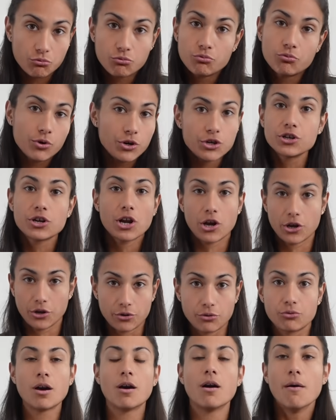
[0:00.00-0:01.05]
would
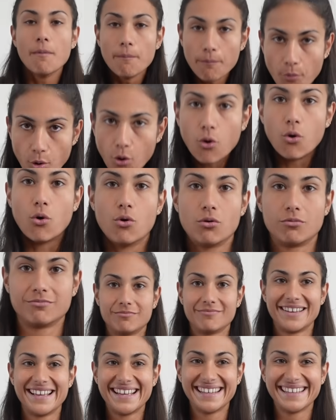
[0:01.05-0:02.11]
know more
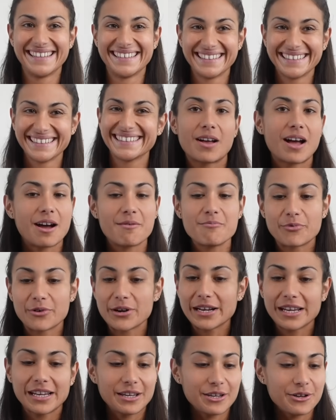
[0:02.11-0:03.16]
I'm
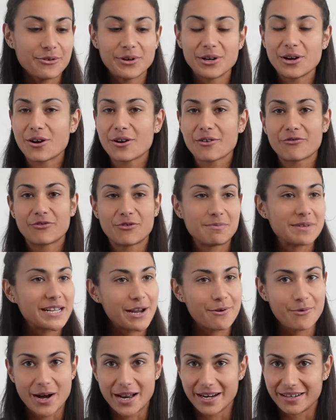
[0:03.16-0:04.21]
bringing you along from day
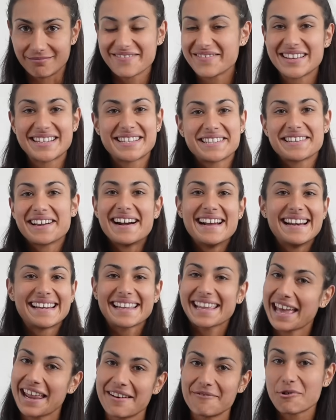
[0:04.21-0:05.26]
one. We're starting
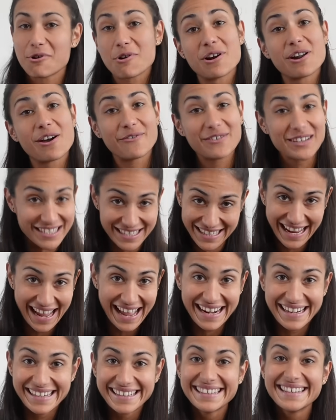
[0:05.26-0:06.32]
again, we're a novice
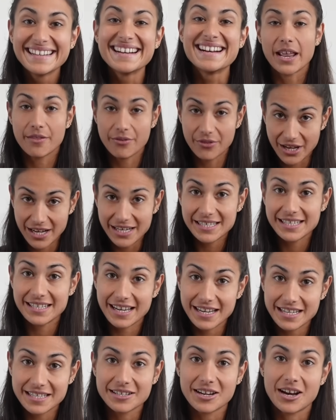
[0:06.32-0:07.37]
again. In 30
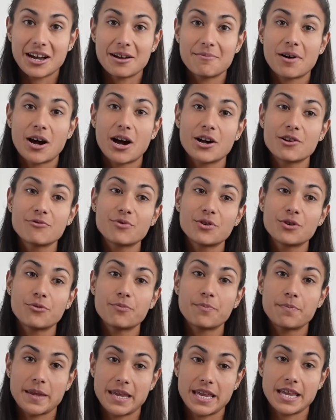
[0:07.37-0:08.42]
days time, I
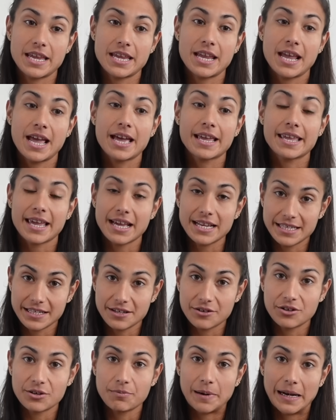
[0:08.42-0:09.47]
will be getting
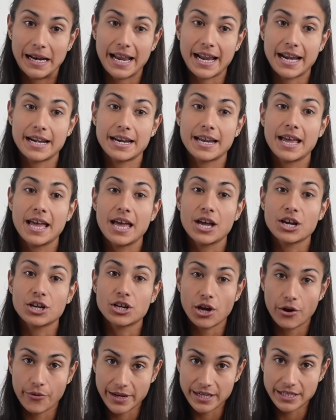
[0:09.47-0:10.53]
on a plane
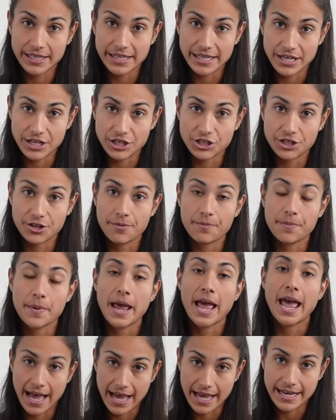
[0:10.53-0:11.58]
going to Egypt
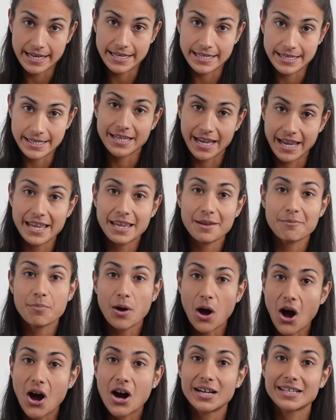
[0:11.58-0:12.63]
and taking
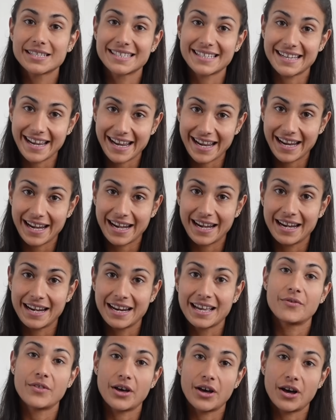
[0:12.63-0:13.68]
part
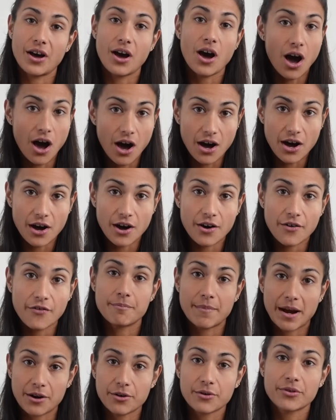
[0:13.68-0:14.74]
in the half
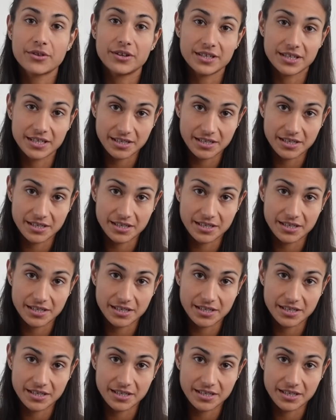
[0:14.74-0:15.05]
marathon des